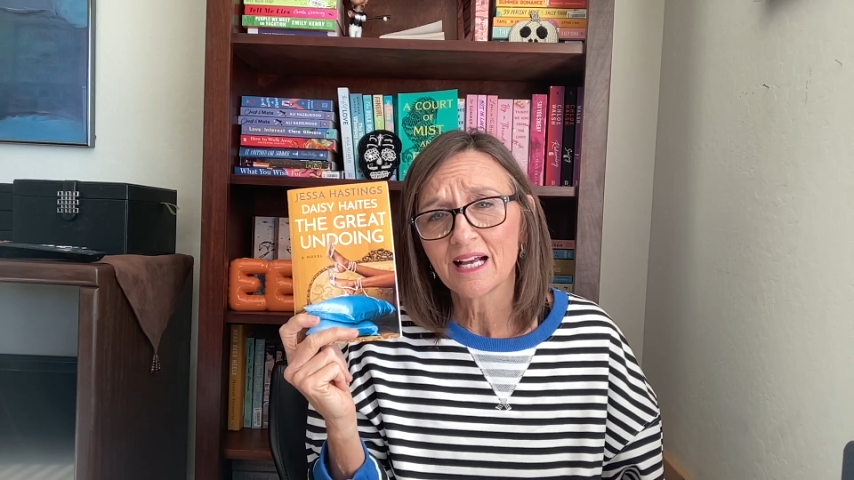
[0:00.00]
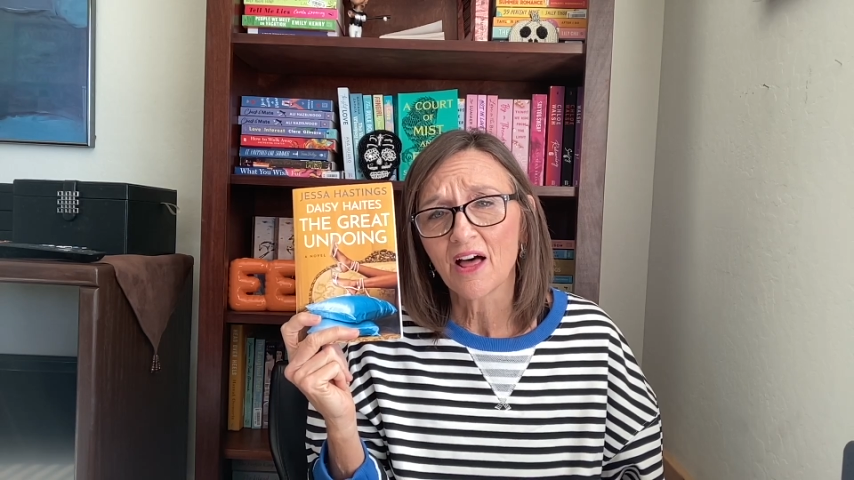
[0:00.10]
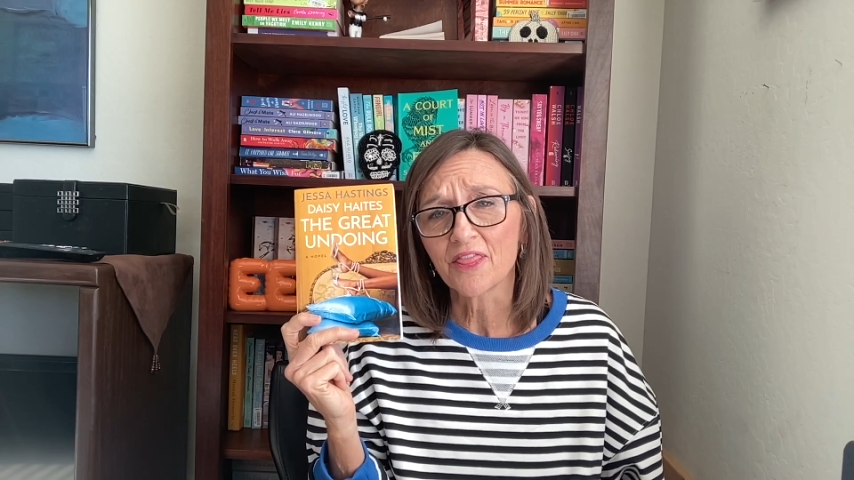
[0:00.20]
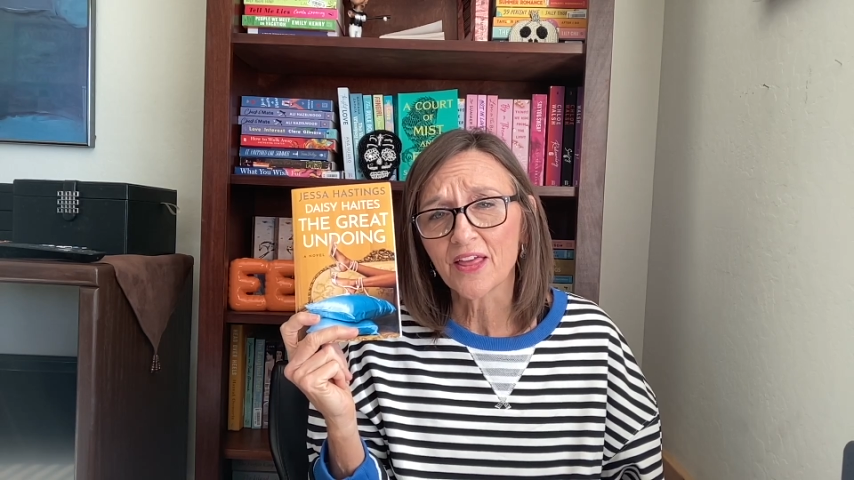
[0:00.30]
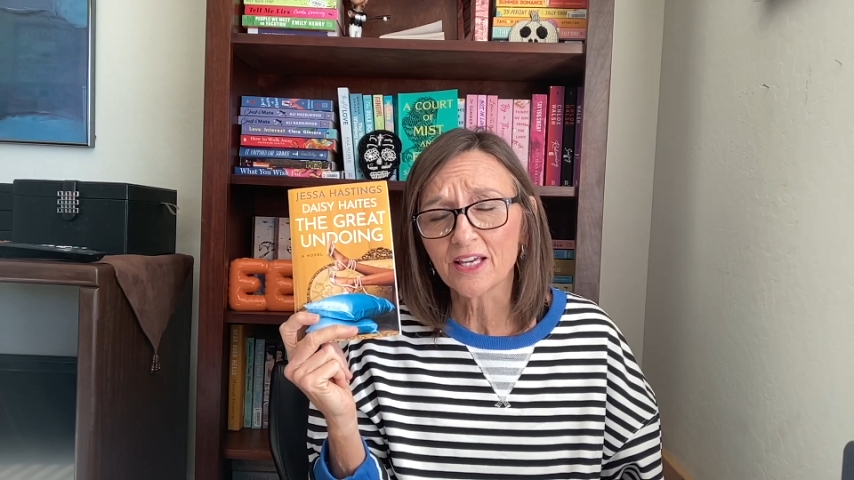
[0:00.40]

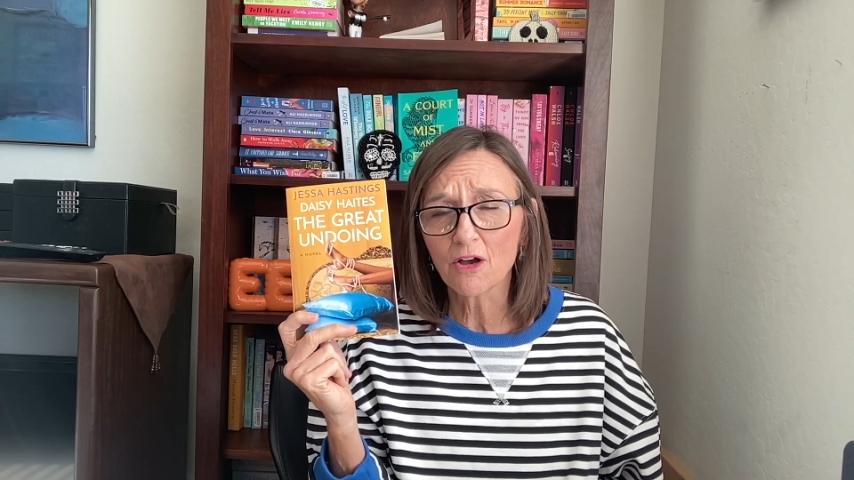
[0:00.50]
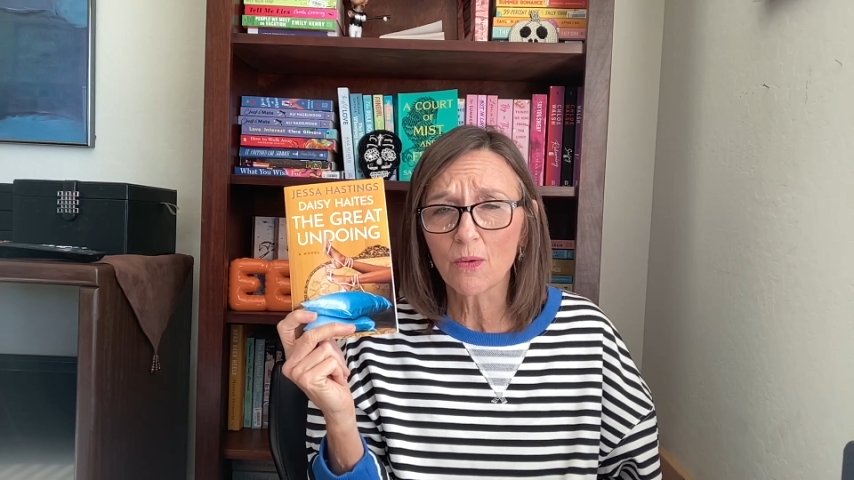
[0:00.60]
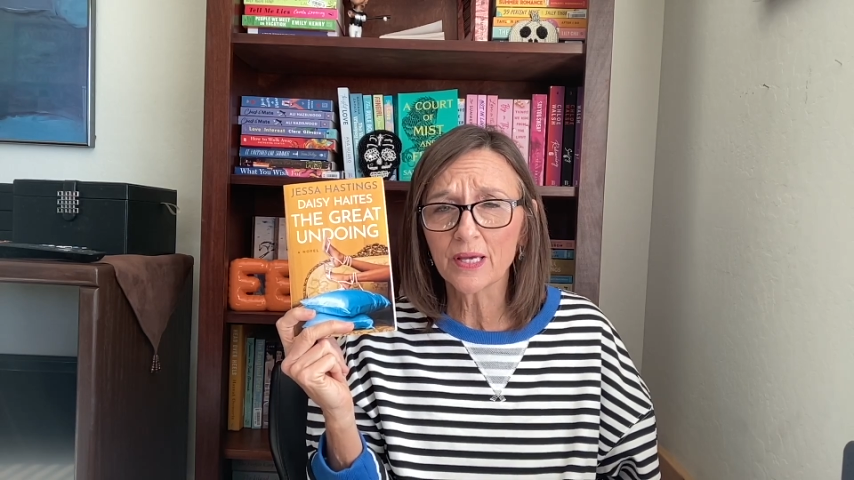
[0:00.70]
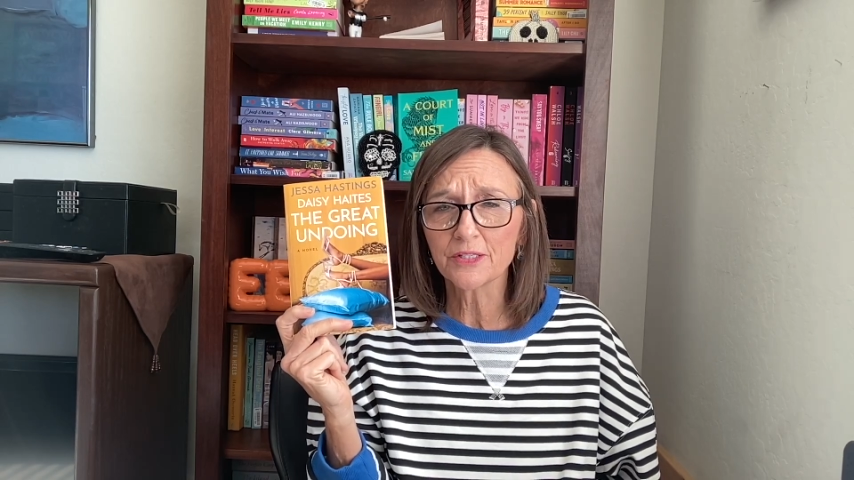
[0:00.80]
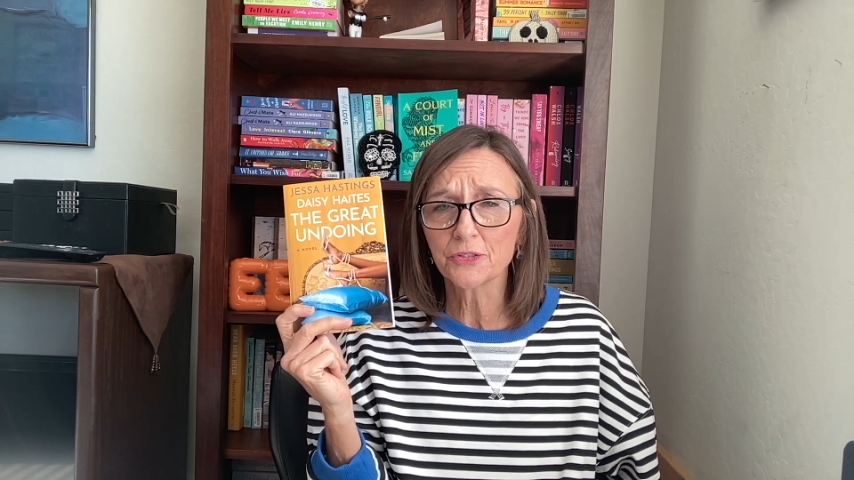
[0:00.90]
a thing
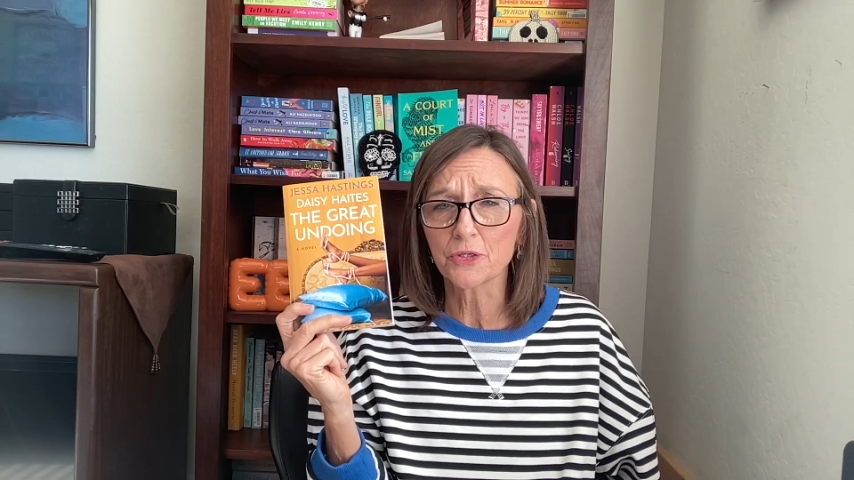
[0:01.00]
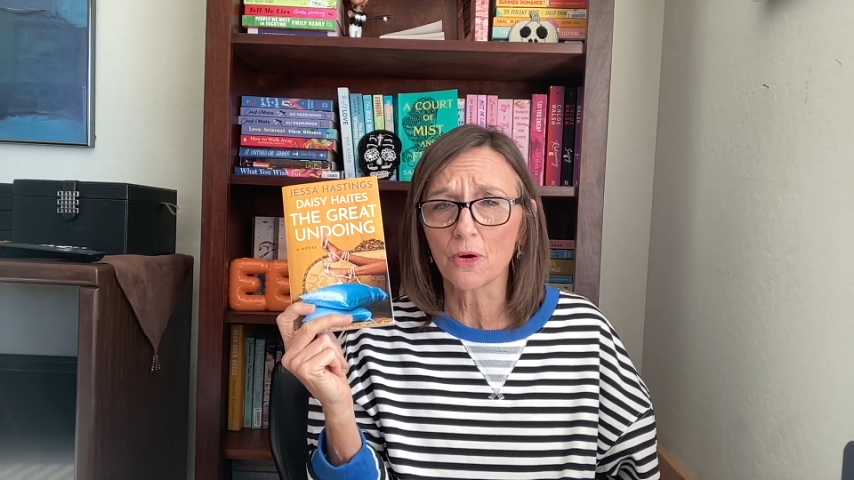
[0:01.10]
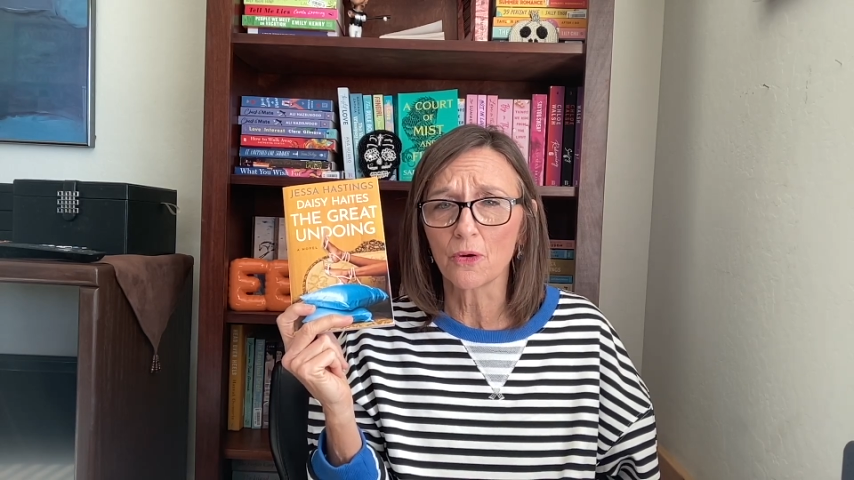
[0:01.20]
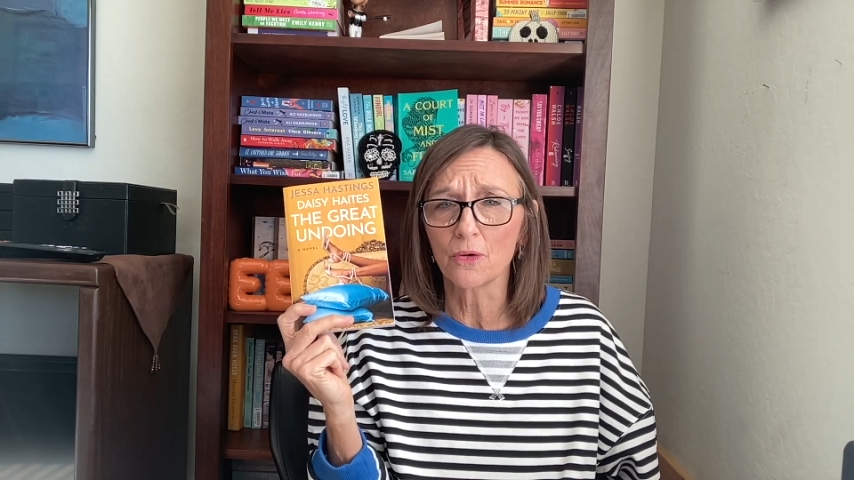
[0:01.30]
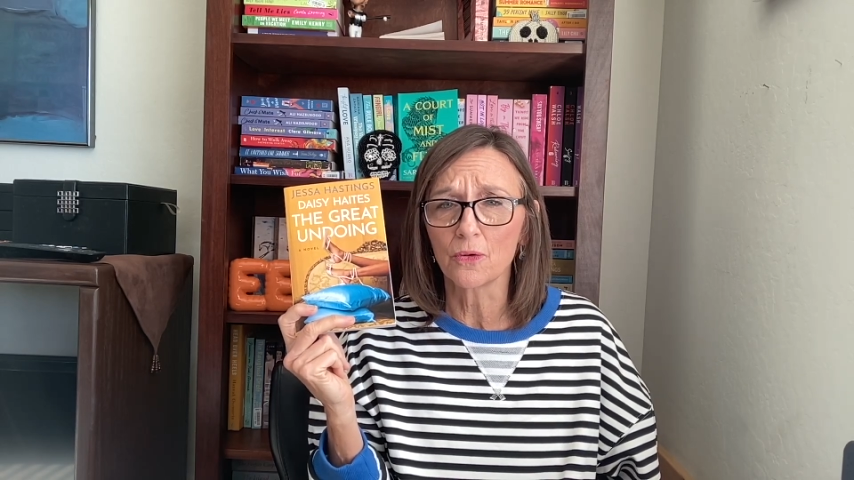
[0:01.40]
going,
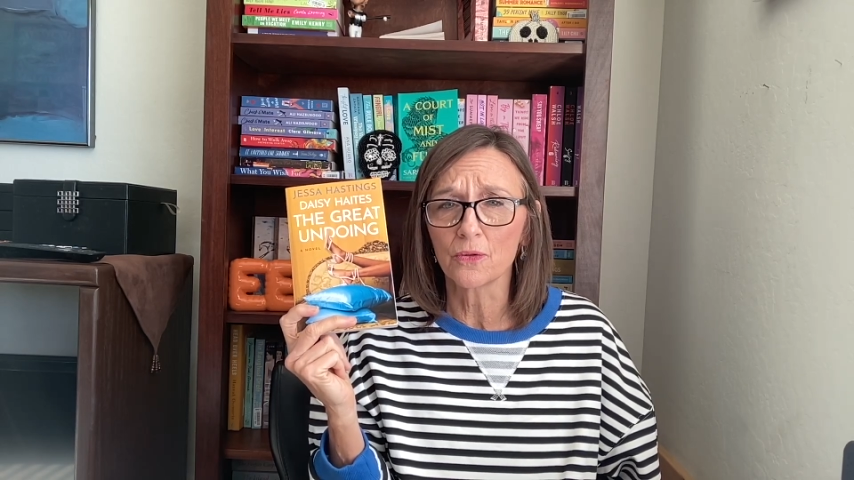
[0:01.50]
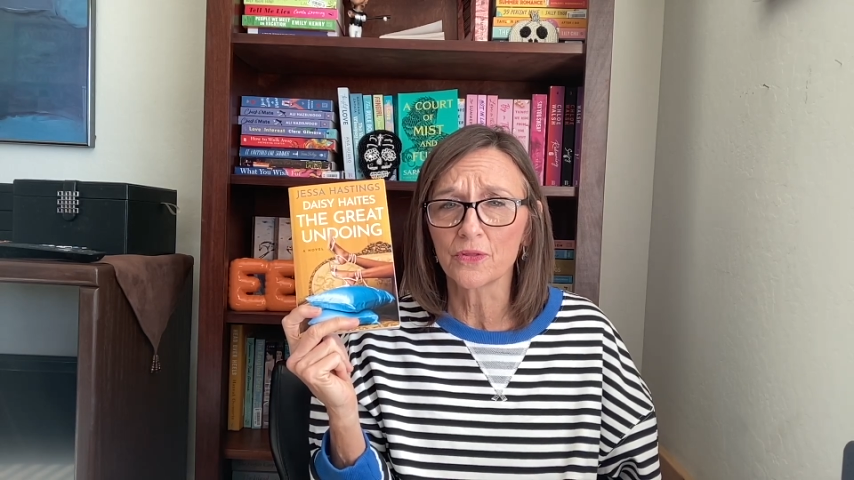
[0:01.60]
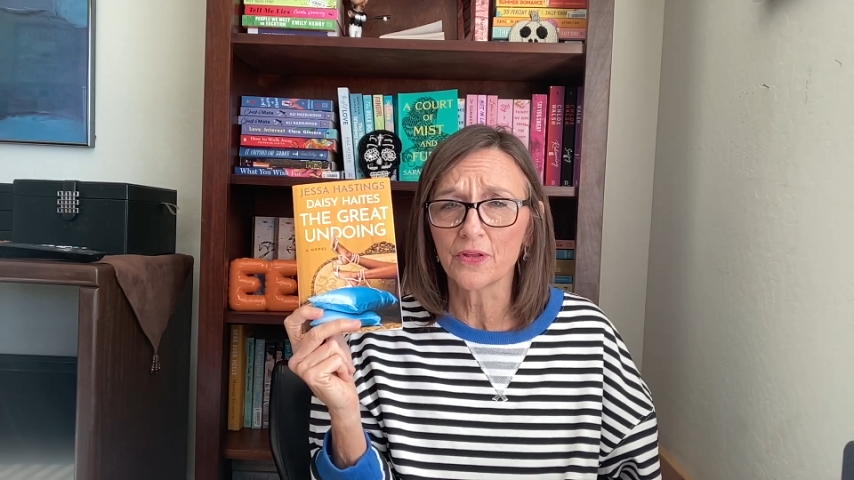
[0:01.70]
so